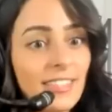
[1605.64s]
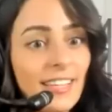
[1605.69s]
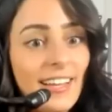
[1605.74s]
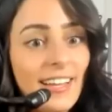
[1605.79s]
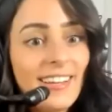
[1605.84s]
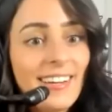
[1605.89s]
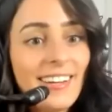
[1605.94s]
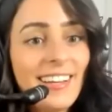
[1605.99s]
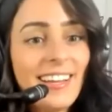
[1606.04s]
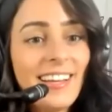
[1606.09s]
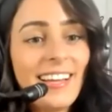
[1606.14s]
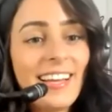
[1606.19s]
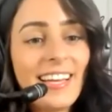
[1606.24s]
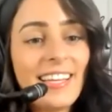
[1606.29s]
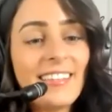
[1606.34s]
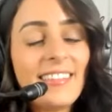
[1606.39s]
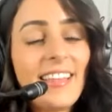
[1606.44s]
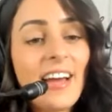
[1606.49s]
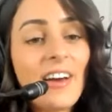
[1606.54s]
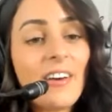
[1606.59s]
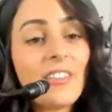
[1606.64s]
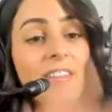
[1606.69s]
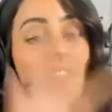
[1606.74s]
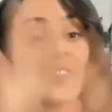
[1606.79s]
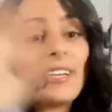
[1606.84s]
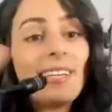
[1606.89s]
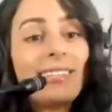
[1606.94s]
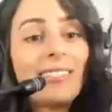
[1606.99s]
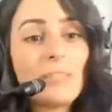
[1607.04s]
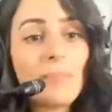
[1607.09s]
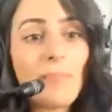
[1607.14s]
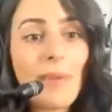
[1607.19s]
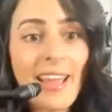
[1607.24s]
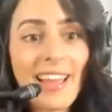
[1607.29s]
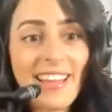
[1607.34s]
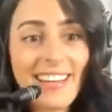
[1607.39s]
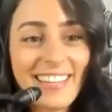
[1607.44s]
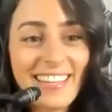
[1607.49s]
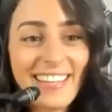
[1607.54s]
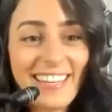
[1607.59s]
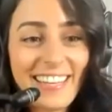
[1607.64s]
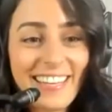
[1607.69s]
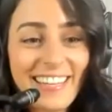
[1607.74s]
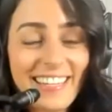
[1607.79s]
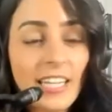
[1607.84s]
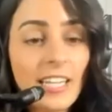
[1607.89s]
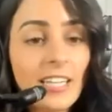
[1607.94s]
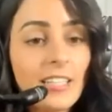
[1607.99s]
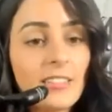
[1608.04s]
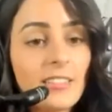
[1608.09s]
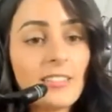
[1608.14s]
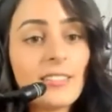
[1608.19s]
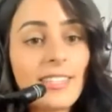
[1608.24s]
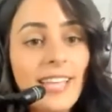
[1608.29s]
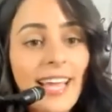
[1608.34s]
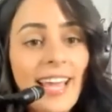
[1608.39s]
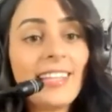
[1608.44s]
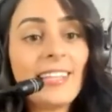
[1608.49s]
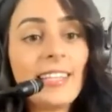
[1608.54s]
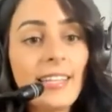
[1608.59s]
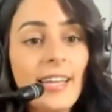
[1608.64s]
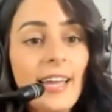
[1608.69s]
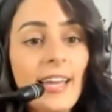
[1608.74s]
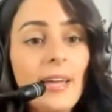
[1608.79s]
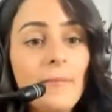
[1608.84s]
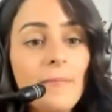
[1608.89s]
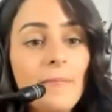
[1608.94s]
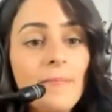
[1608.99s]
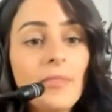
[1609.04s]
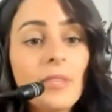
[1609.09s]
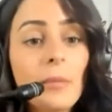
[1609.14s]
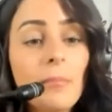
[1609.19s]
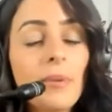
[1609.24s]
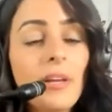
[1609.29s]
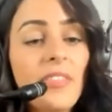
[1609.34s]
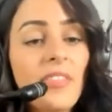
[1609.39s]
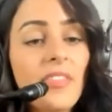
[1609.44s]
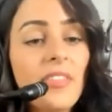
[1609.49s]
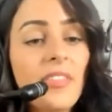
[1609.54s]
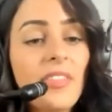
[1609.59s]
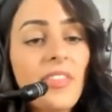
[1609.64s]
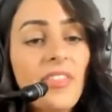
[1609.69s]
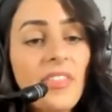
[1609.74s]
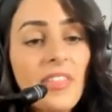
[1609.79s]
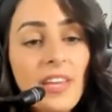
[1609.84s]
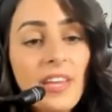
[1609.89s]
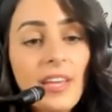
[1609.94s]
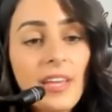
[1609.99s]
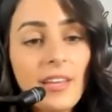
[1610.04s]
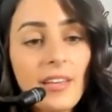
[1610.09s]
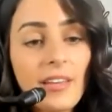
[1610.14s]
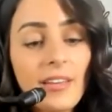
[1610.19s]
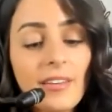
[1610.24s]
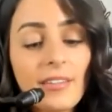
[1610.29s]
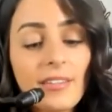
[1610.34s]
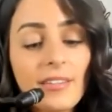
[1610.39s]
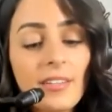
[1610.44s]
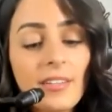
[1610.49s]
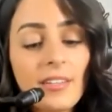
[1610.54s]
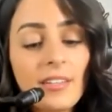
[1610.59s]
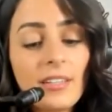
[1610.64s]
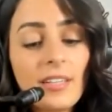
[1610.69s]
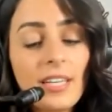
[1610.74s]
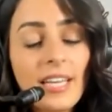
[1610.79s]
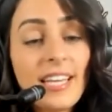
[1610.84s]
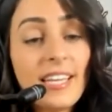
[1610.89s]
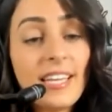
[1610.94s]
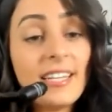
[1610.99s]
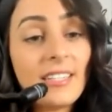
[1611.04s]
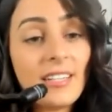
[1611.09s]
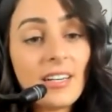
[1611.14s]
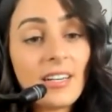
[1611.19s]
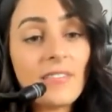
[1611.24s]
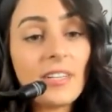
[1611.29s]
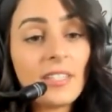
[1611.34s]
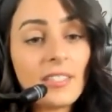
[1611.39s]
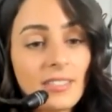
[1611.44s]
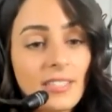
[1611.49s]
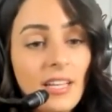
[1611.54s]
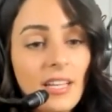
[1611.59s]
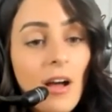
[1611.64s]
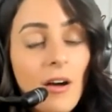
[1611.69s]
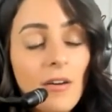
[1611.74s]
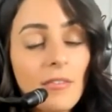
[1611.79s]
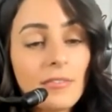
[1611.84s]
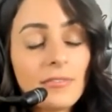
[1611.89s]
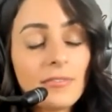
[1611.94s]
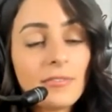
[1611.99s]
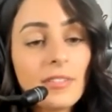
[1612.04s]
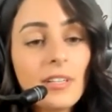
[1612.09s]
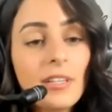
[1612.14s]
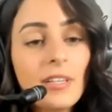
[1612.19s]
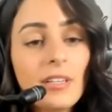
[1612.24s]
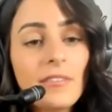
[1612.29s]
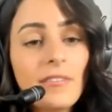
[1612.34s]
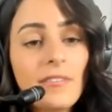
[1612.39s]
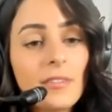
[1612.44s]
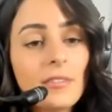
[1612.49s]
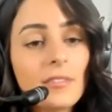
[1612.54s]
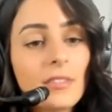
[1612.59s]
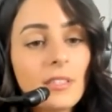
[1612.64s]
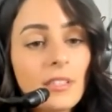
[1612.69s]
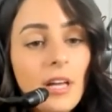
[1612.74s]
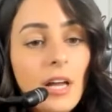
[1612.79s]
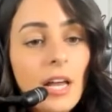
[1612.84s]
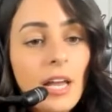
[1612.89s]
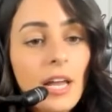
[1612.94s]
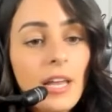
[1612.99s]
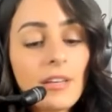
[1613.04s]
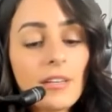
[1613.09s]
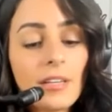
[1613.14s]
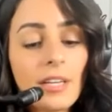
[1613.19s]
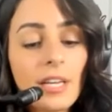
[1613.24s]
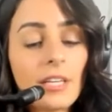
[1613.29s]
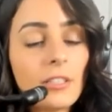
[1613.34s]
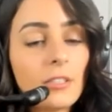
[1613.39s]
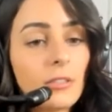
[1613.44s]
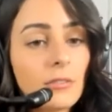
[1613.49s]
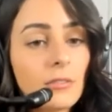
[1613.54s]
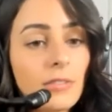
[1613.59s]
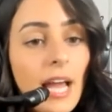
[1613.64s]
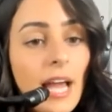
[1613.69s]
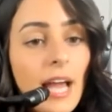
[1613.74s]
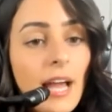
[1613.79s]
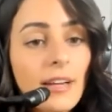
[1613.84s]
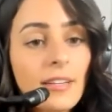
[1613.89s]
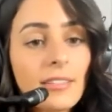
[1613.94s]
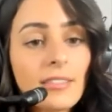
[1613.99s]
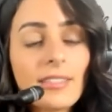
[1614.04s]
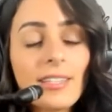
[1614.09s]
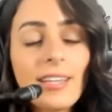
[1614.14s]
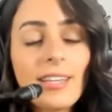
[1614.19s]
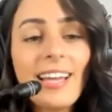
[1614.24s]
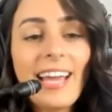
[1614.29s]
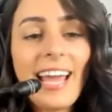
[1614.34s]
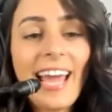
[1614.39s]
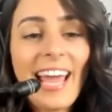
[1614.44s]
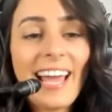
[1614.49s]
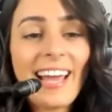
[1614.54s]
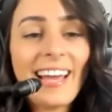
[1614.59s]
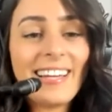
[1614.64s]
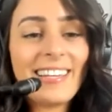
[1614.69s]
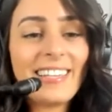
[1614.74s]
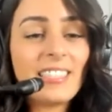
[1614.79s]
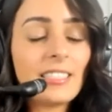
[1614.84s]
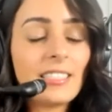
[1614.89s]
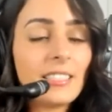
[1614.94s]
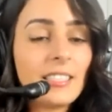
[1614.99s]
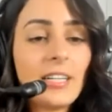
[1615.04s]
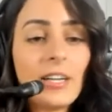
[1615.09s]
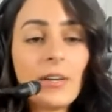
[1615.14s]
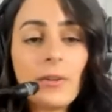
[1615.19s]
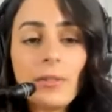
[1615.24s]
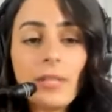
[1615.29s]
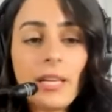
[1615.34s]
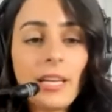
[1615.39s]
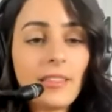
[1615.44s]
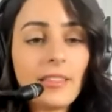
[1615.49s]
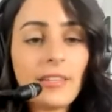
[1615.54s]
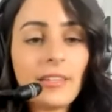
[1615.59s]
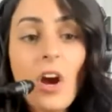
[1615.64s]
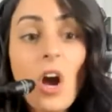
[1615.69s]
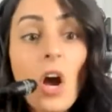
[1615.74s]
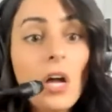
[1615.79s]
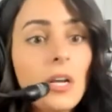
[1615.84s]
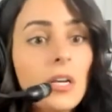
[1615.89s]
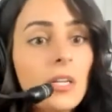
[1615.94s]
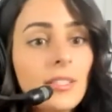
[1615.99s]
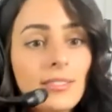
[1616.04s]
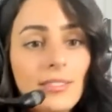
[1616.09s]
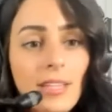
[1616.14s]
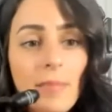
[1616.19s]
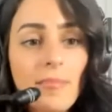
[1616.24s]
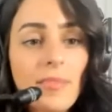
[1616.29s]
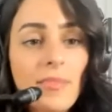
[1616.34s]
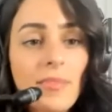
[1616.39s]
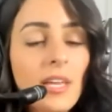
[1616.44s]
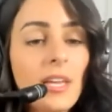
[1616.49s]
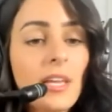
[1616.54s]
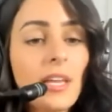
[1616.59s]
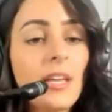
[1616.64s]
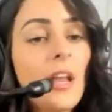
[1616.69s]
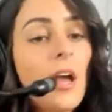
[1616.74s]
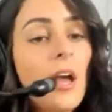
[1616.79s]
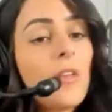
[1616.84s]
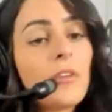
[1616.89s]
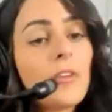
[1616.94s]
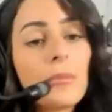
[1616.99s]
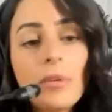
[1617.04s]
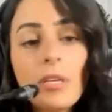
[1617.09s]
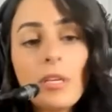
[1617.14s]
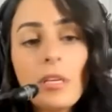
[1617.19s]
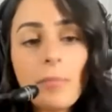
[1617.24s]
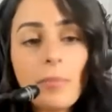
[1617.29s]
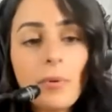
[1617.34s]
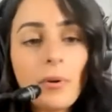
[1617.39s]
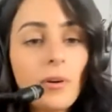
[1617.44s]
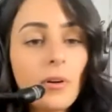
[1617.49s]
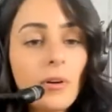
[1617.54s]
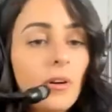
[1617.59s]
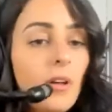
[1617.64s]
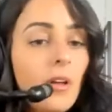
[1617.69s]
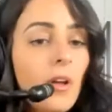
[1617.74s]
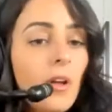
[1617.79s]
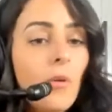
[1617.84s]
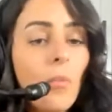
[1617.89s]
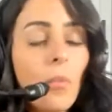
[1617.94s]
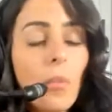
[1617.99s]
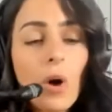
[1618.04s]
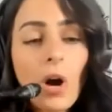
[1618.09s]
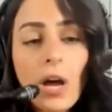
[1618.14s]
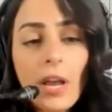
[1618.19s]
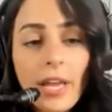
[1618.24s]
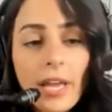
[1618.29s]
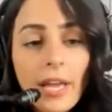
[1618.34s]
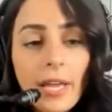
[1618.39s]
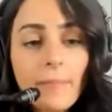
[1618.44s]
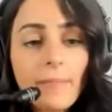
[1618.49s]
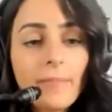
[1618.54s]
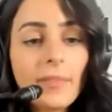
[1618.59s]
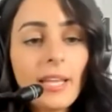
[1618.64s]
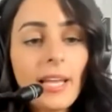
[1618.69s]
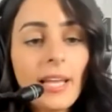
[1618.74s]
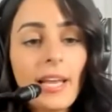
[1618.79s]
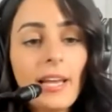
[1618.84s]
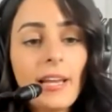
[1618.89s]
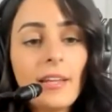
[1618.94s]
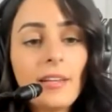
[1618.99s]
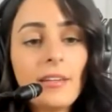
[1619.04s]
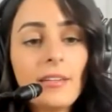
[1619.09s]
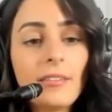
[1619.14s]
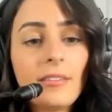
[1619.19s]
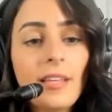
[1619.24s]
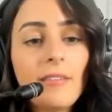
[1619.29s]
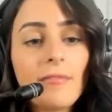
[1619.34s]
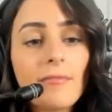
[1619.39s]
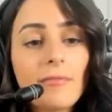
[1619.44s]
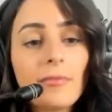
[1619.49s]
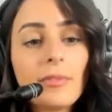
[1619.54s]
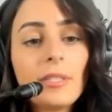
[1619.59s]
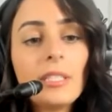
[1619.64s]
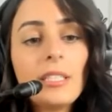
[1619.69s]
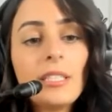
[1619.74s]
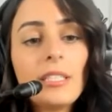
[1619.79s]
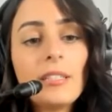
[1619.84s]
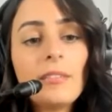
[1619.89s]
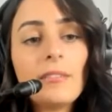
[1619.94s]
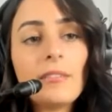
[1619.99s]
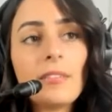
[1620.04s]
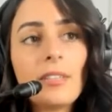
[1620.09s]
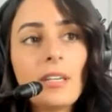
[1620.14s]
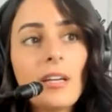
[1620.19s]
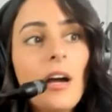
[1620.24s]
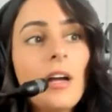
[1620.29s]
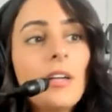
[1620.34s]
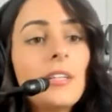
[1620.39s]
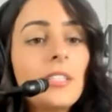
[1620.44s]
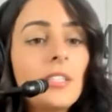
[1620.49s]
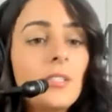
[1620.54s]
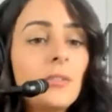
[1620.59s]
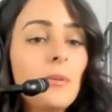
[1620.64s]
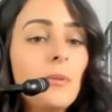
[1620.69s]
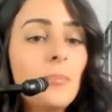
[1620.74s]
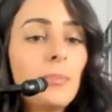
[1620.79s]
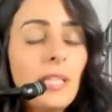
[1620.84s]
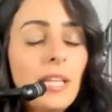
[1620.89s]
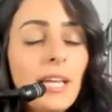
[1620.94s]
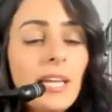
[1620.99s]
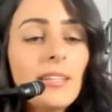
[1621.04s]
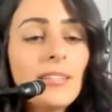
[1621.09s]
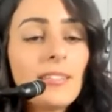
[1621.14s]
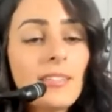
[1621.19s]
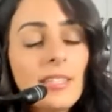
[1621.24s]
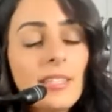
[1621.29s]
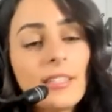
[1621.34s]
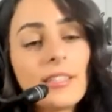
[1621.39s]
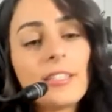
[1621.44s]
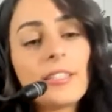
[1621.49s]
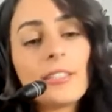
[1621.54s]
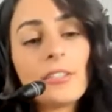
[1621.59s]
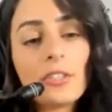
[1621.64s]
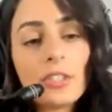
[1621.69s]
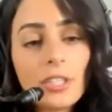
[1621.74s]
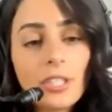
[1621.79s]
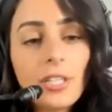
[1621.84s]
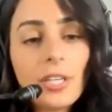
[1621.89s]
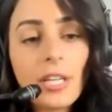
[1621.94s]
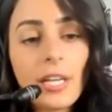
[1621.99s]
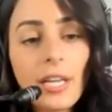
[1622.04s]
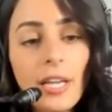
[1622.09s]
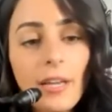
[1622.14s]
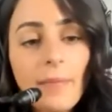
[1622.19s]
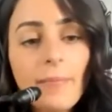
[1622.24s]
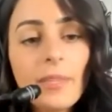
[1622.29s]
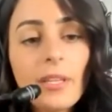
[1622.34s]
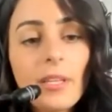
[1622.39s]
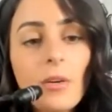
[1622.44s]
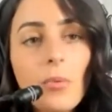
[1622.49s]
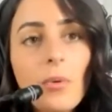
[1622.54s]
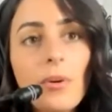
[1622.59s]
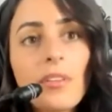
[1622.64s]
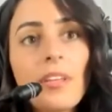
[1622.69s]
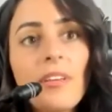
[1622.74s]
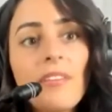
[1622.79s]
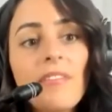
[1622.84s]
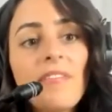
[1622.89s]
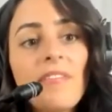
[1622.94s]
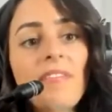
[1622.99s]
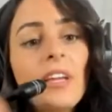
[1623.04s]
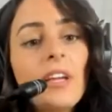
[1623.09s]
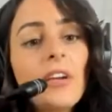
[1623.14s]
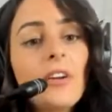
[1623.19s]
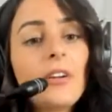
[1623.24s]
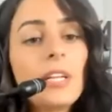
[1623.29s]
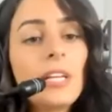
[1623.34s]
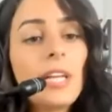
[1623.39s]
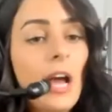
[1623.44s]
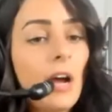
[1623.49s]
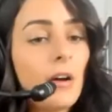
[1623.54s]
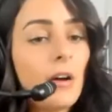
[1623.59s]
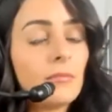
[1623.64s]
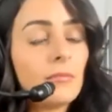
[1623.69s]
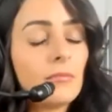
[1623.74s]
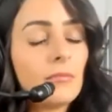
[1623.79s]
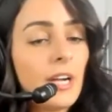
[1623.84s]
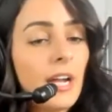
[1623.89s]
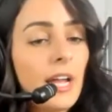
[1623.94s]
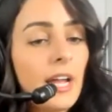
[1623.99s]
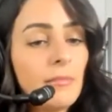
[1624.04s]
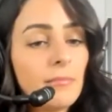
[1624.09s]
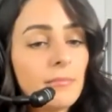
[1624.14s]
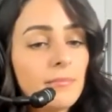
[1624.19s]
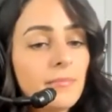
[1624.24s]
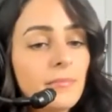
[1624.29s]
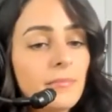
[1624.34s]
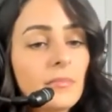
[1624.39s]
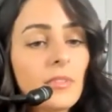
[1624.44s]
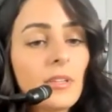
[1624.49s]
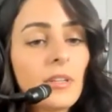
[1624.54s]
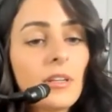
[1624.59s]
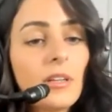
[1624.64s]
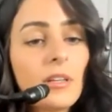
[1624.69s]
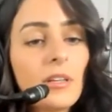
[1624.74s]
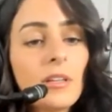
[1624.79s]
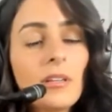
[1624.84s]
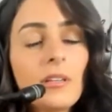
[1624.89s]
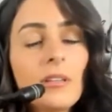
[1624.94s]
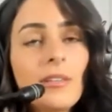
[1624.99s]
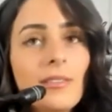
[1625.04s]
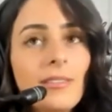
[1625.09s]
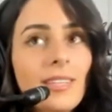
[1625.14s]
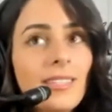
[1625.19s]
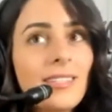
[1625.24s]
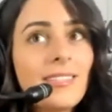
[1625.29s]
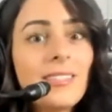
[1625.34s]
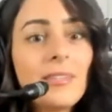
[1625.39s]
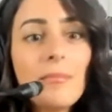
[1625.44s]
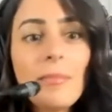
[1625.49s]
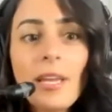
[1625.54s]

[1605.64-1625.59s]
it. Mm. and now they're expanding it and scaling it but the thing in and of itself feels aligned and correct and you know like they're onto something and mm-hmm. other people want it and they've really gotten to a place in their journey where they figured it out right that doesn't